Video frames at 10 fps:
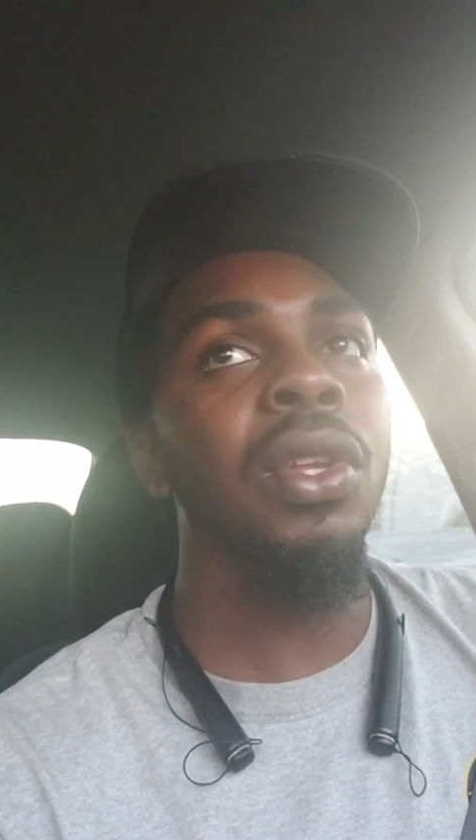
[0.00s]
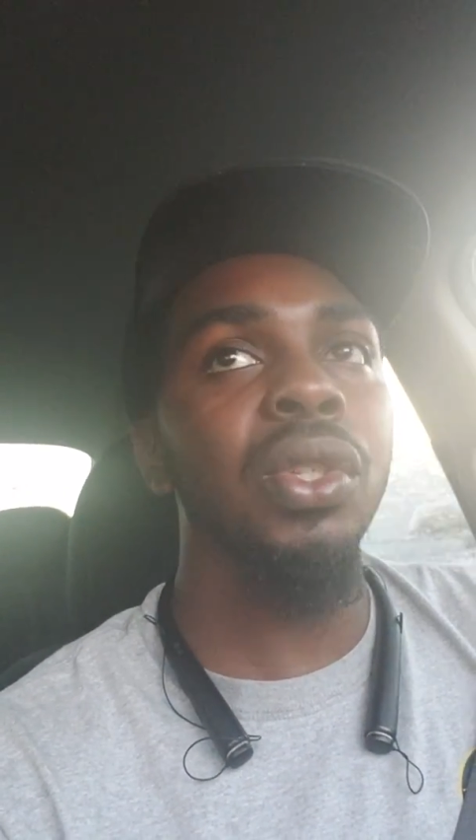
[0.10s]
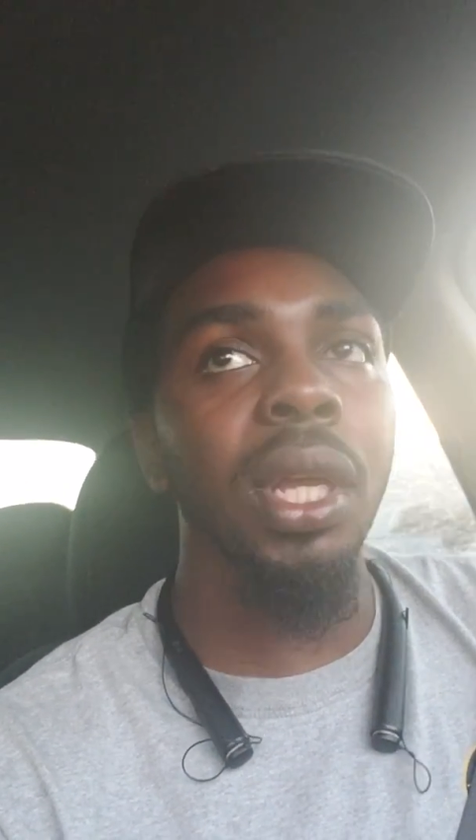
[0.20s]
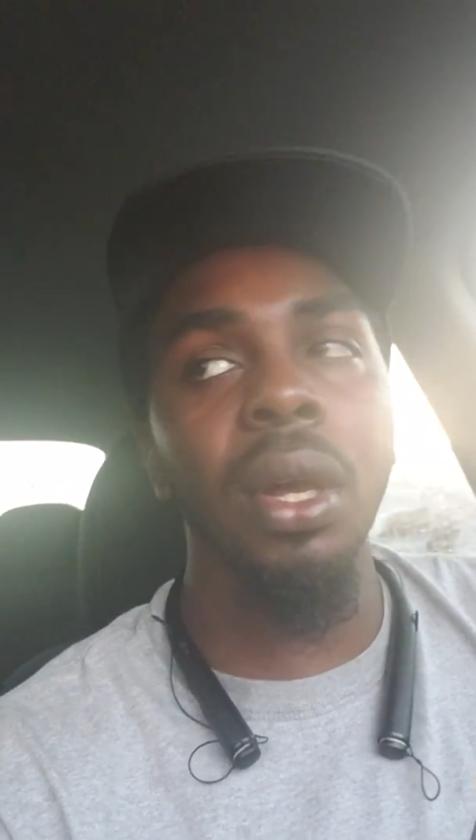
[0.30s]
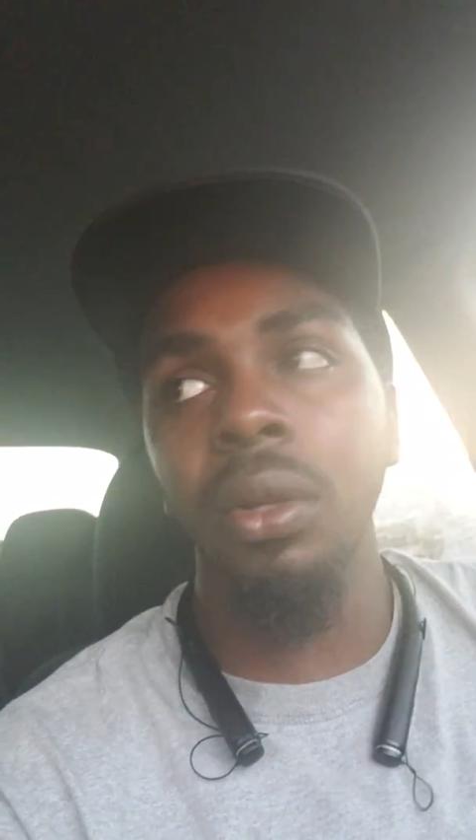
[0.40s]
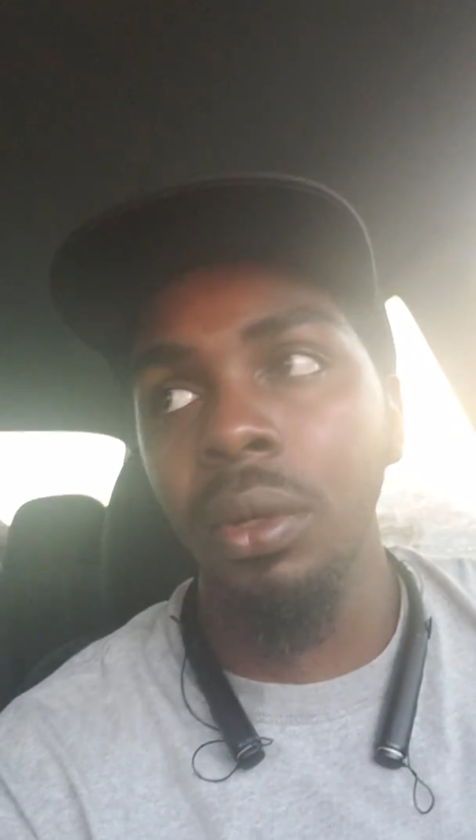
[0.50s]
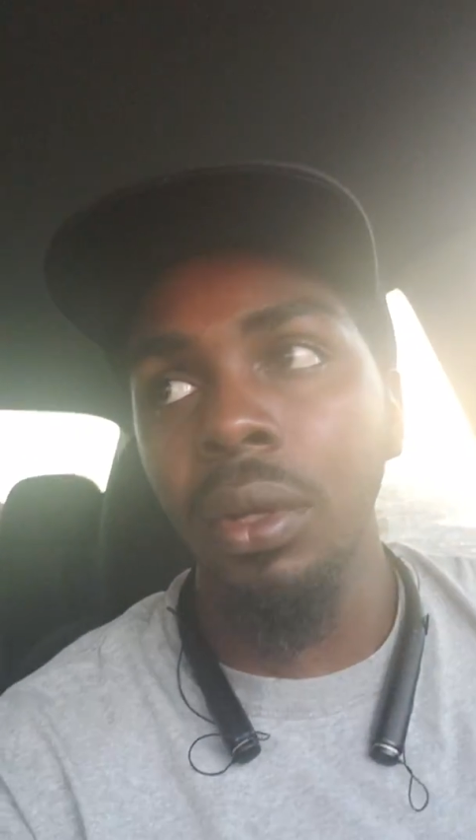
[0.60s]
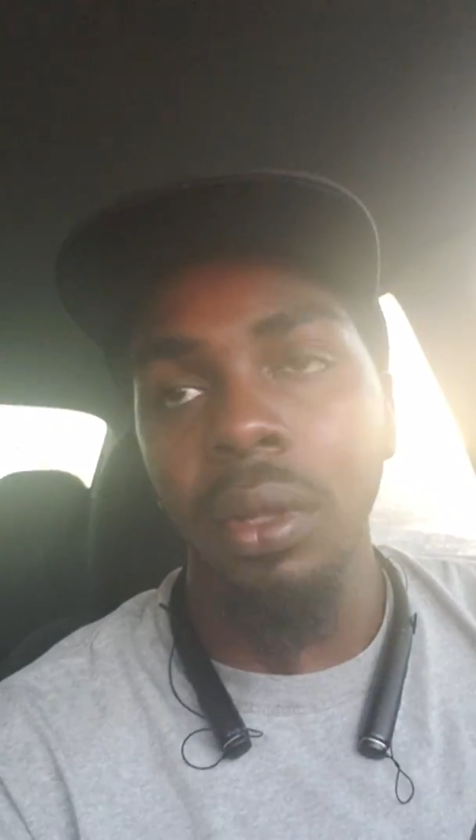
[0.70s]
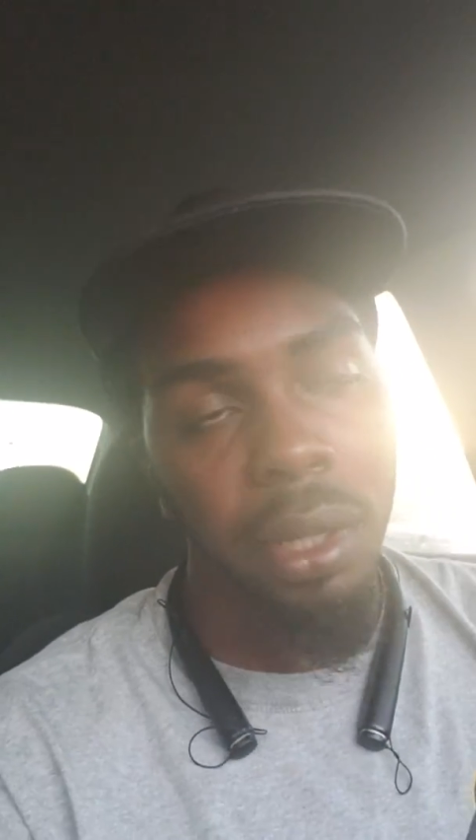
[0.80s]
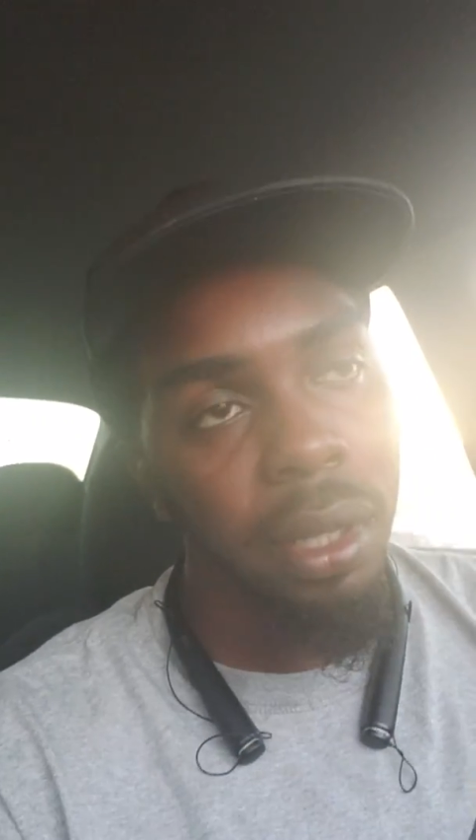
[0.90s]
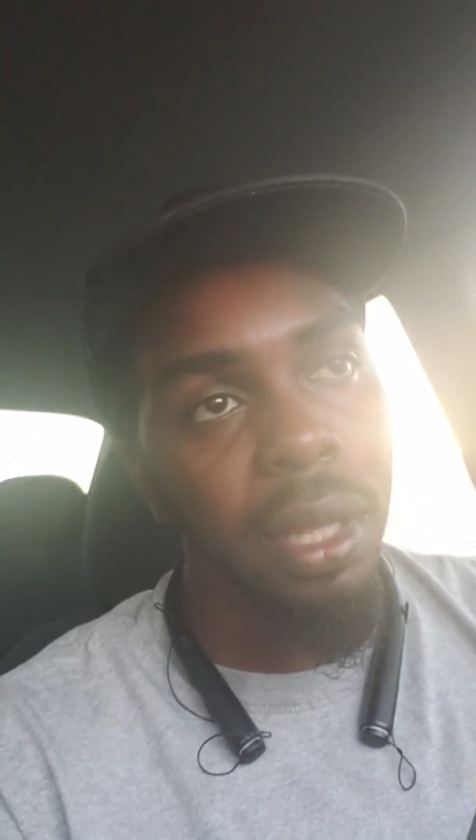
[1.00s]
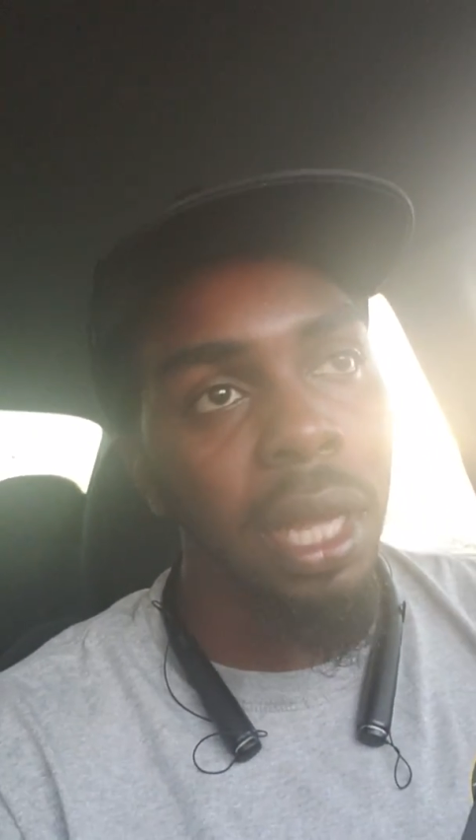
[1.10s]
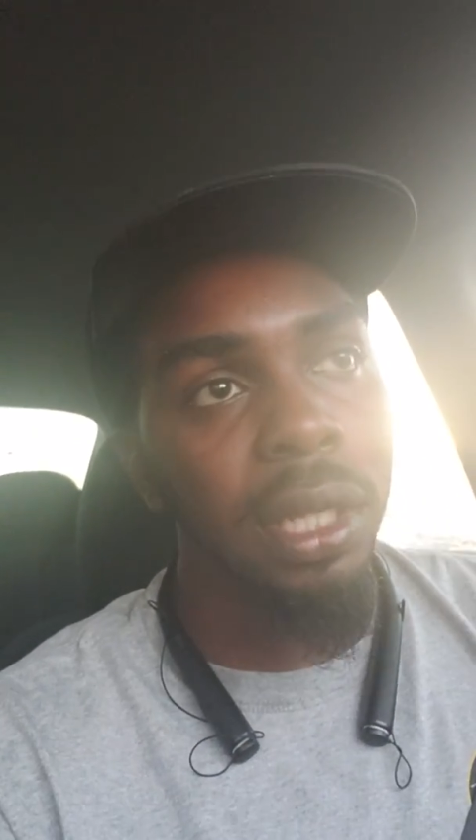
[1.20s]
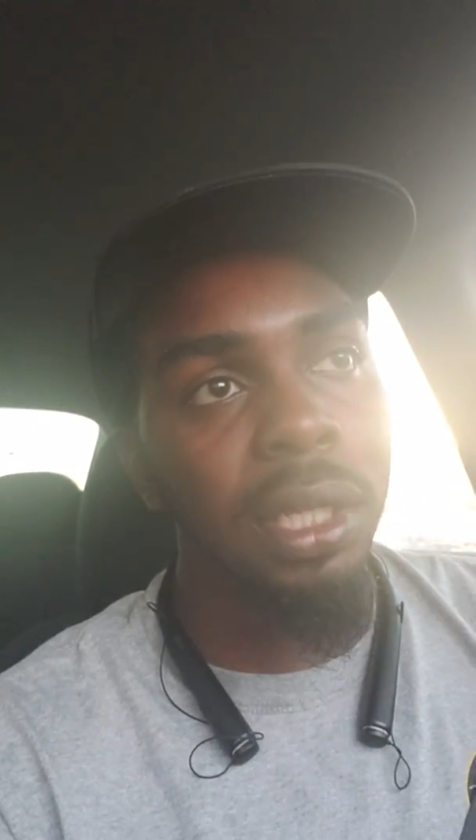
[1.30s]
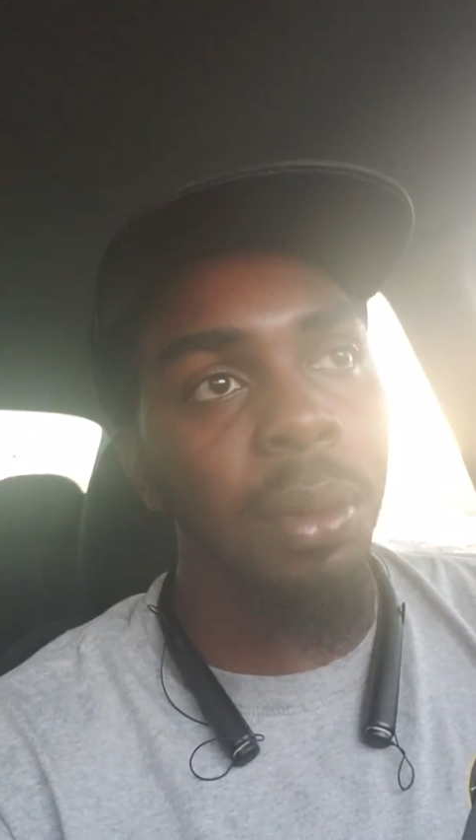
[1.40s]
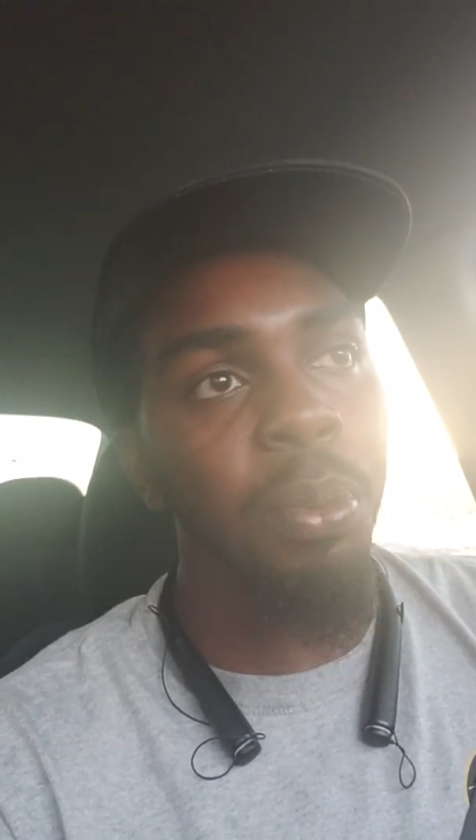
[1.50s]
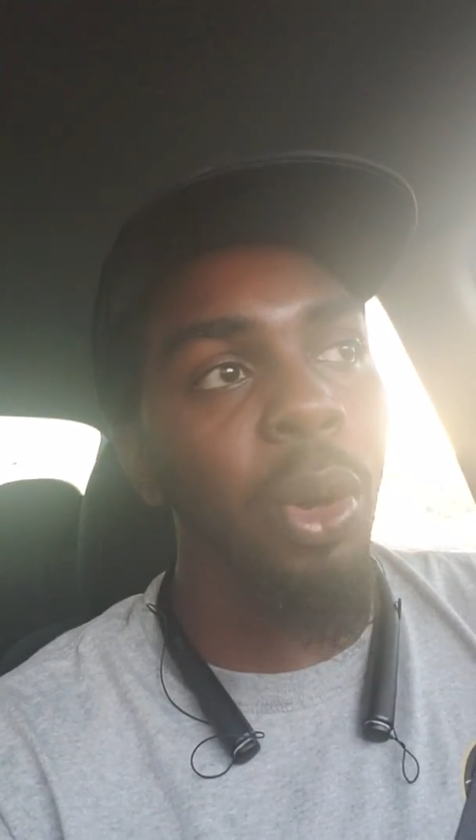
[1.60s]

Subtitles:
So at some